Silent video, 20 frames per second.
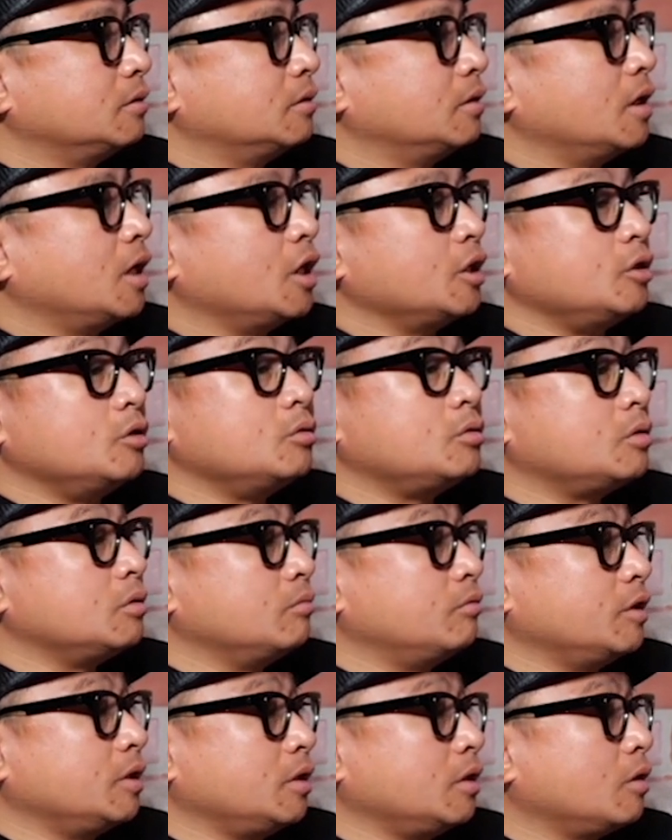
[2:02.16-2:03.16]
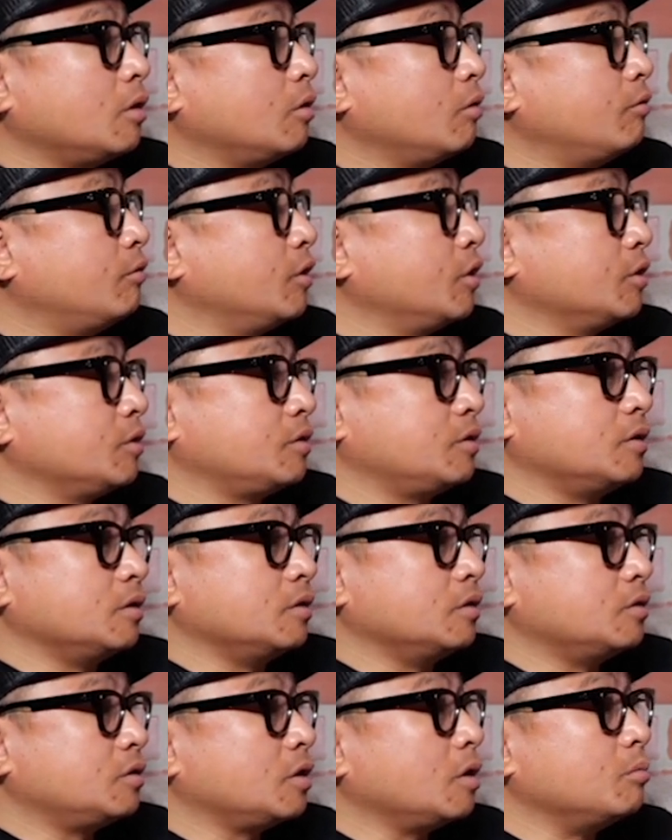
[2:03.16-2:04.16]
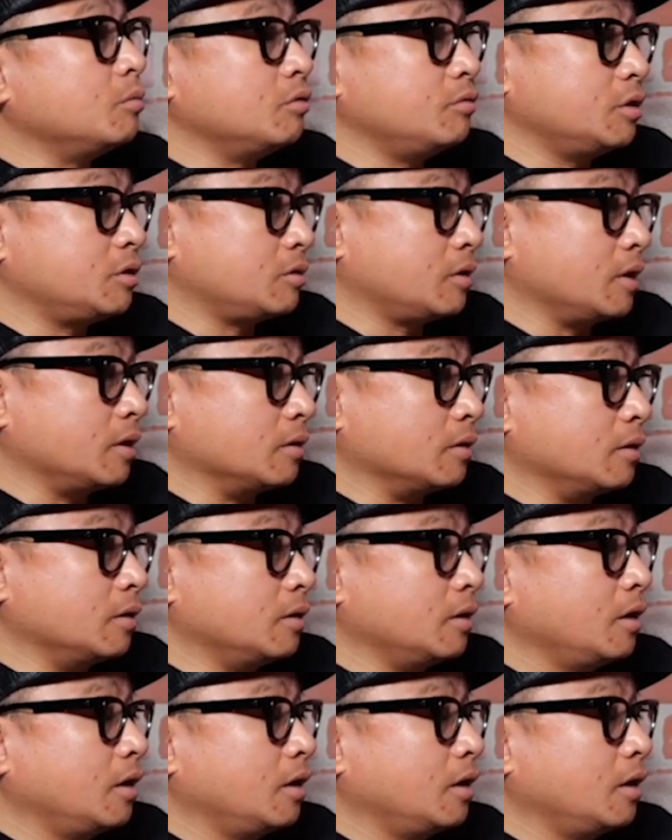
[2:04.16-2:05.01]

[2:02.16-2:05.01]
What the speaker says: a YouTube video versus a movie trailer,